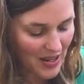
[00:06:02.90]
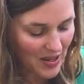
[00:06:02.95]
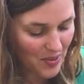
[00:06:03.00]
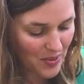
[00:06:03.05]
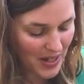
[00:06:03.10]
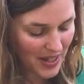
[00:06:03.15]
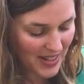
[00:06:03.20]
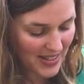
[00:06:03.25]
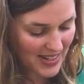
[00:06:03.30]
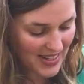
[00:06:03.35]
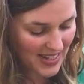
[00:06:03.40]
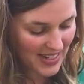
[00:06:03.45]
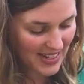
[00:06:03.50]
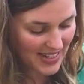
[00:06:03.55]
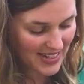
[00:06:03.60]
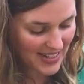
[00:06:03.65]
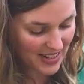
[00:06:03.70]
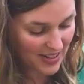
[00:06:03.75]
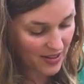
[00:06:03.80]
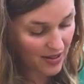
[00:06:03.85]
what else can I
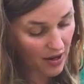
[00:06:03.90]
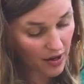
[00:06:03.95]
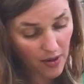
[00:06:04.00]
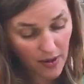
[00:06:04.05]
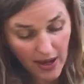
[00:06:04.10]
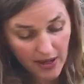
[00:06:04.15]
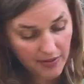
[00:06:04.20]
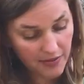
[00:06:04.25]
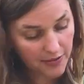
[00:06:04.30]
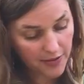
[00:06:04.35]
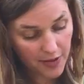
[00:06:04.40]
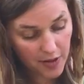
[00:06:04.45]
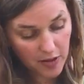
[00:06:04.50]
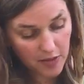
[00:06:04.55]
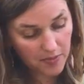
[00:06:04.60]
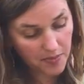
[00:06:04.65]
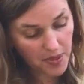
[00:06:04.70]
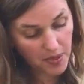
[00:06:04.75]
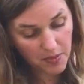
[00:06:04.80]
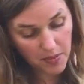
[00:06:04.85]
tell you? Oh, and
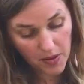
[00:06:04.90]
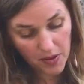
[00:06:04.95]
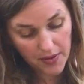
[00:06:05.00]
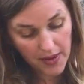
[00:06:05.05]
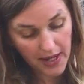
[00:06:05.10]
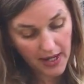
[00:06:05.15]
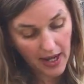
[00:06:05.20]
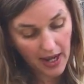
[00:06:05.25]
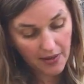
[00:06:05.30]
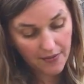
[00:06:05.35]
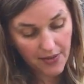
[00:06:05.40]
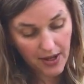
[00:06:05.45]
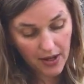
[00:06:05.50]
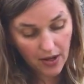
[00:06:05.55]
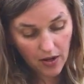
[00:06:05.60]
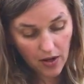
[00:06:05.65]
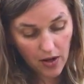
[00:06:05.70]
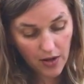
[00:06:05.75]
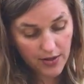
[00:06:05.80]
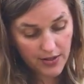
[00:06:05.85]
for people that have
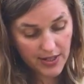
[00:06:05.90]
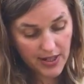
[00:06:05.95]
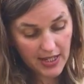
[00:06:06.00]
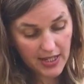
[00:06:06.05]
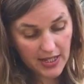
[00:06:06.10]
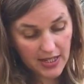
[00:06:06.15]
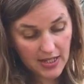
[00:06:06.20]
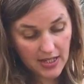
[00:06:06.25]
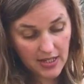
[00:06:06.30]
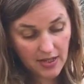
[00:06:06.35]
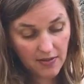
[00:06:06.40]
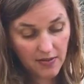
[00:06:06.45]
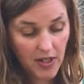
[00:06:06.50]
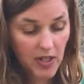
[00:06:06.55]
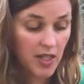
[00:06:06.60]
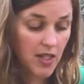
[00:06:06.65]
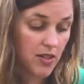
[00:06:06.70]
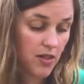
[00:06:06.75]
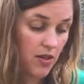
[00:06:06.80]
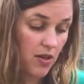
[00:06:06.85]
alcohol
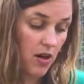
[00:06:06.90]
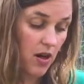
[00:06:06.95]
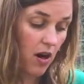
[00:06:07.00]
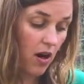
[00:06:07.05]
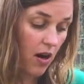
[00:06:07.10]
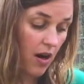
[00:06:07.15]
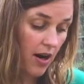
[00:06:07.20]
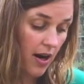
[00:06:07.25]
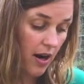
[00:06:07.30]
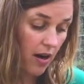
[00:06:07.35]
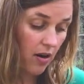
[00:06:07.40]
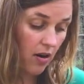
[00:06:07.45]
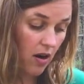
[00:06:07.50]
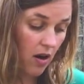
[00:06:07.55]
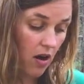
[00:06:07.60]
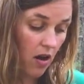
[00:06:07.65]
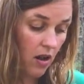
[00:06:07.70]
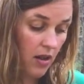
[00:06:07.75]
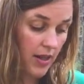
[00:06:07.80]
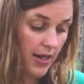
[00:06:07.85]
sensitivities or are
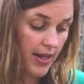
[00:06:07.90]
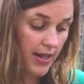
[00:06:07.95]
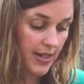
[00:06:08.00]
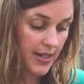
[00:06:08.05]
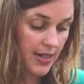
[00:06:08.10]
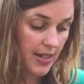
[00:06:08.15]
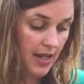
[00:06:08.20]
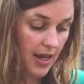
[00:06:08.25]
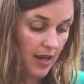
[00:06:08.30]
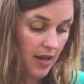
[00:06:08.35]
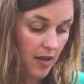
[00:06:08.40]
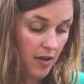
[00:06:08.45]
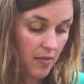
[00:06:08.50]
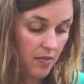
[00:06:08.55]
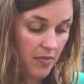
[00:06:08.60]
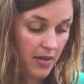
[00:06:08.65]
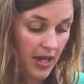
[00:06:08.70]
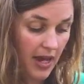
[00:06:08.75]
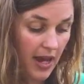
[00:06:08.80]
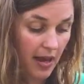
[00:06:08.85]
alcoholics,
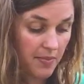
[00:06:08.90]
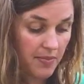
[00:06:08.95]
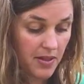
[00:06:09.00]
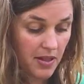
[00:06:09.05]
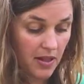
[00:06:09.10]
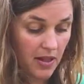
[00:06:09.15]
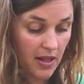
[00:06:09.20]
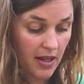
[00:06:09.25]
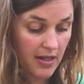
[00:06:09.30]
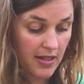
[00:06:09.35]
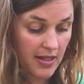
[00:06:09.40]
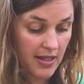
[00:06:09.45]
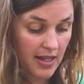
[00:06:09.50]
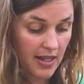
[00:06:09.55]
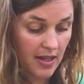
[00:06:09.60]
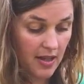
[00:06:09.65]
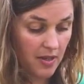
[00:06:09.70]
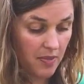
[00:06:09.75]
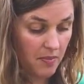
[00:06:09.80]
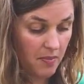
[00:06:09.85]
capsulizing
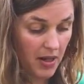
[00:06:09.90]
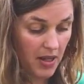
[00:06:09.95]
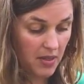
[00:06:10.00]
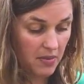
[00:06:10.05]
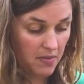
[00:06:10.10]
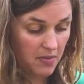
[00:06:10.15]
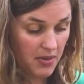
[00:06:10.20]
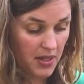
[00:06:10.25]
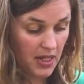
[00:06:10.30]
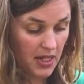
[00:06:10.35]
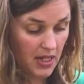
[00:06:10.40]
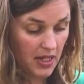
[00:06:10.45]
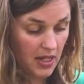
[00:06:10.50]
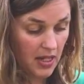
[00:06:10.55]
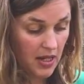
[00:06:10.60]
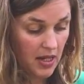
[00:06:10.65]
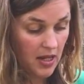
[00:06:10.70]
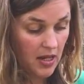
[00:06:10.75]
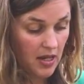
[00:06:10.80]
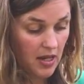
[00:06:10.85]
it might be
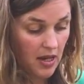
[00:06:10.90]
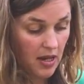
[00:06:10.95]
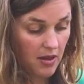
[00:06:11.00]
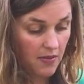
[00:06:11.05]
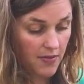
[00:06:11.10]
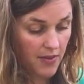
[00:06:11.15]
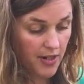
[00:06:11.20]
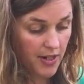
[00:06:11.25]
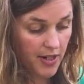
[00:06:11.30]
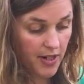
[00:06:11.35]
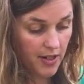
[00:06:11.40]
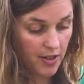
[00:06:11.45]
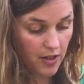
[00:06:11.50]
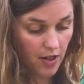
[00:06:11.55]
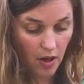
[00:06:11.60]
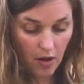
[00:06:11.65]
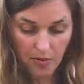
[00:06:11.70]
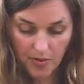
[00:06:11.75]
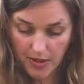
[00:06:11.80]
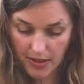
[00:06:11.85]
a very good
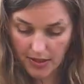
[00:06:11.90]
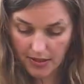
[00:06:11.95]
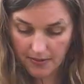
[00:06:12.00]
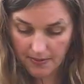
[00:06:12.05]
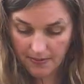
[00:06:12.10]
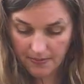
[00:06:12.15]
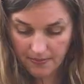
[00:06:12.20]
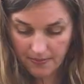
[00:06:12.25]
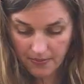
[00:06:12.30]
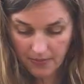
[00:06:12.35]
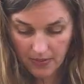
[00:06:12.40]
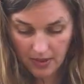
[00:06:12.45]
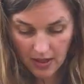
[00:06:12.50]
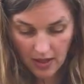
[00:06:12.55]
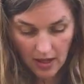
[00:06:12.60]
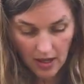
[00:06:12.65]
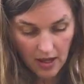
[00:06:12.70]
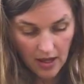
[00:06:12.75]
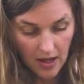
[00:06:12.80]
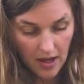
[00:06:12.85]
option.
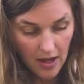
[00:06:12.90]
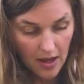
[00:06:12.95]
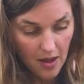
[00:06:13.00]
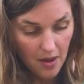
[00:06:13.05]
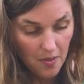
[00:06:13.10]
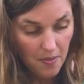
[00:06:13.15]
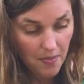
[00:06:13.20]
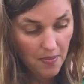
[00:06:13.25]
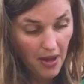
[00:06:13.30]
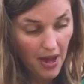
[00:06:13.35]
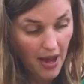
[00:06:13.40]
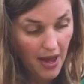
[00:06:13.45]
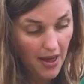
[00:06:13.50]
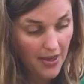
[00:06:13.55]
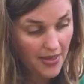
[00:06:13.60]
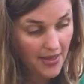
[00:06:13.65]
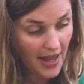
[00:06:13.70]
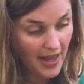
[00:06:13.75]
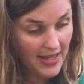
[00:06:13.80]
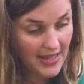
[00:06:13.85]

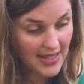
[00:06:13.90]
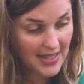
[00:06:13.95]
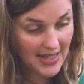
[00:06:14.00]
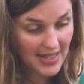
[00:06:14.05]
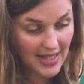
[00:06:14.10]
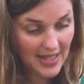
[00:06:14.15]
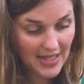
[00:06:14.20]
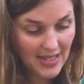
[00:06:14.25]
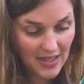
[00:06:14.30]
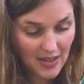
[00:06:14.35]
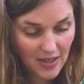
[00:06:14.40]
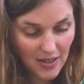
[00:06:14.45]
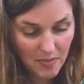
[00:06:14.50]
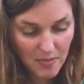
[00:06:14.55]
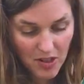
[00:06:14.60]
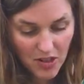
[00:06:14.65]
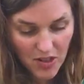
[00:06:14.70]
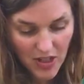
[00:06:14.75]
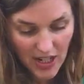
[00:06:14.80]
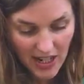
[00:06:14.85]
But that's Teasel. I
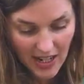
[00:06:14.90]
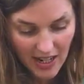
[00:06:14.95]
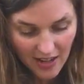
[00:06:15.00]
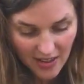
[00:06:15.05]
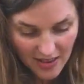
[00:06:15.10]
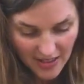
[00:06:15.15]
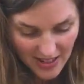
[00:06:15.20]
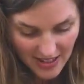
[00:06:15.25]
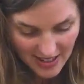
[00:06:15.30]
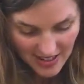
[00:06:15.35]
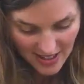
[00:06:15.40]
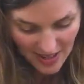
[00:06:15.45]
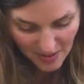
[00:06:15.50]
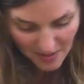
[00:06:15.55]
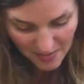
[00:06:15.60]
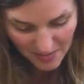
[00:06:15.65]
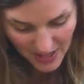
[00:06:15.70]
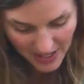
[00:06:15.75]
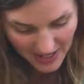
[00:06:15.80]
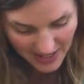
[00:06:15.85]
mean, check out these
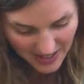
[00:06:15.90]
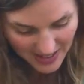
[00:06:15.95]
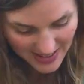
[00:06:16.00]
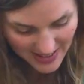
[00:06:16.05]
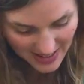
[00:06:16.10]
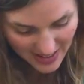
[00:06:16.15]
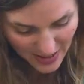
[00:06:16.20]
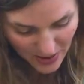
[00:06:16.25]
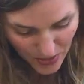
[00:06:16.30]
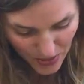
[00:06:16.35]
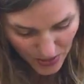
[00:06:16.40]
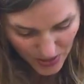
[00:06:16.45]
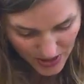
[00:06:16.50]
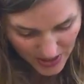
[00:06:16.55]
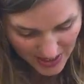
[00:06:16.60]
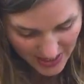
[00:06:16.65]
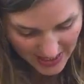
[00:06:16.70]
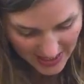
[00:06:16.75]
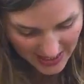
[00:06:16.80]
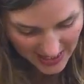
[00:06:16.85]
amazing, gorgeous